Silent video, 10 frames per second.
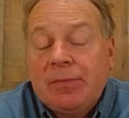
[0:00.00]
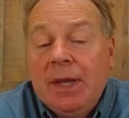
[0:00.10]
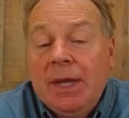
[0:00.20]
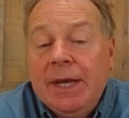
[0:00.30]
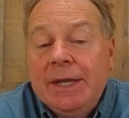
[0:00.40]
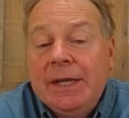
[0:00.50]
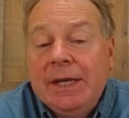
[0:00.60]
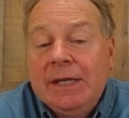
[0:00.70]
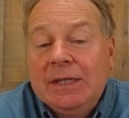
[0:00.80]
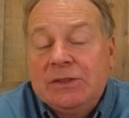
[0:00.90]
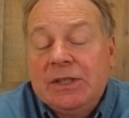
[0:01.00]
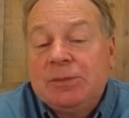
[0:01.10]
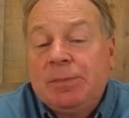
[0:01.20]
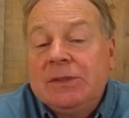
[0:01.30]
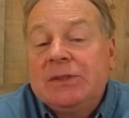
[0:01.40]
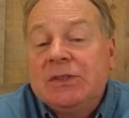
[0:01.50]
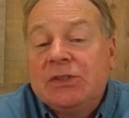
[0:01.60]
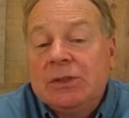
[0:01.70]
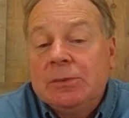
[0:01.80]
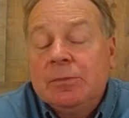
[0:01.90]
and it is a split
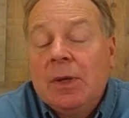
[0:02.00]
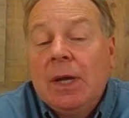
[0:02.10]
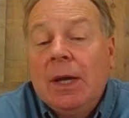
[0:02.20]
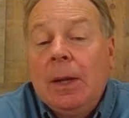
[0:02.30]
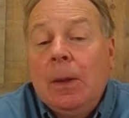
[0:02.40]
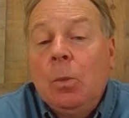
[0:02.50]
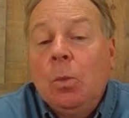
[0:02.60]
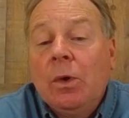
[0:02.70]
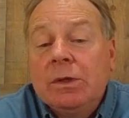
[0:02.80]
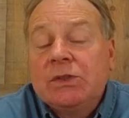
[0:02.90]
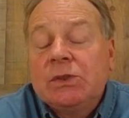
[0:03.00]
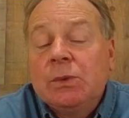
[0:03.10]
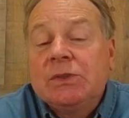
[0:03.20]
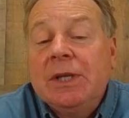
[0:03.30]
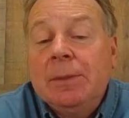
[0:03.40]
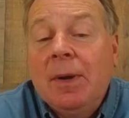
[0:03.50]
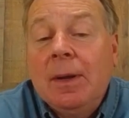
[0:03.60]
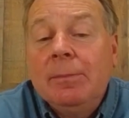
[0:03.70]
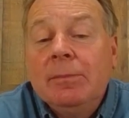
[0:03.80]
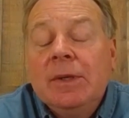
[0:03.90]
system water source heat
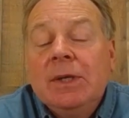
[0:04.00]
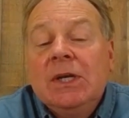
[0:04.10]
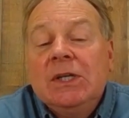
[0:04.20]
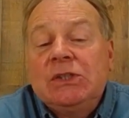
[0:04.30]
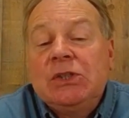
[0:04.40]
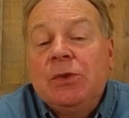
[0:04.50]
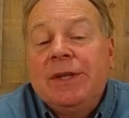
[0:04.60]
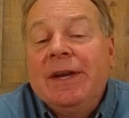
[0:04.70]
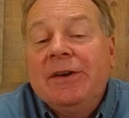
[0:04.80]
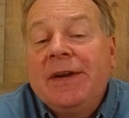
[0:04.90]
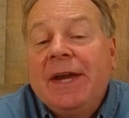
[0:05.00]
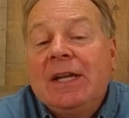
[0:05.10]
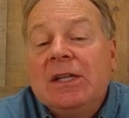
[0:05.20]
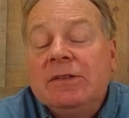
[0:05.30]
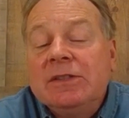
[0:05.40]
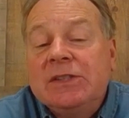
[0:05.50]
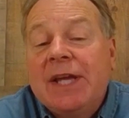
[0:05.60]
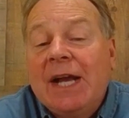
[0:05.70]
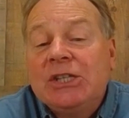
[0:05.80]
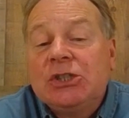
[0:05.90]
pump. So the air handler is
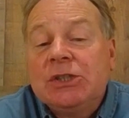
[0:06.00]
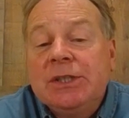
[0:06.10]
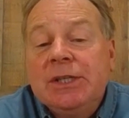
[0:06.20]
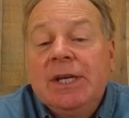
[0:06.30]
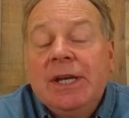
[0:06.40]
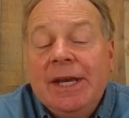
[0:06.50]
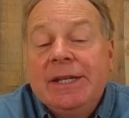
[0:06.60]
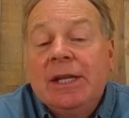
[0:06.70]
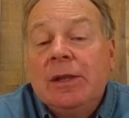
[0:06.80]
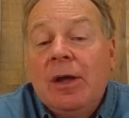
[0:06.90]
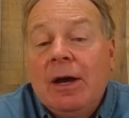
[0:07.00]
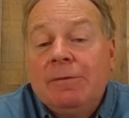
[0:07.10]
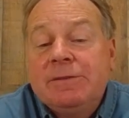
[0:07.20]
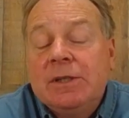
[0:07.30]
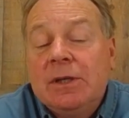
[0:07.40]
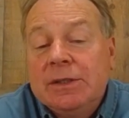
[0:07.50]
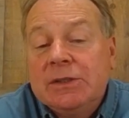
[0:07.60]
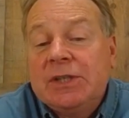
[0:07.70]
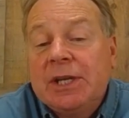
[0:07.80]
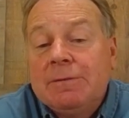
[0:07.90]
actually in a loft on the
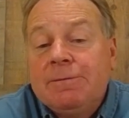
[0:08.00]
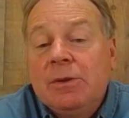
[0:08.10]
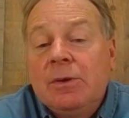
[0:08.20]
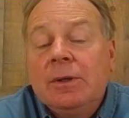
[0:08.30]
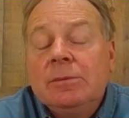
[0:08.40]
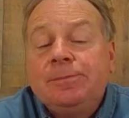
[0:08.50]
2nd floor.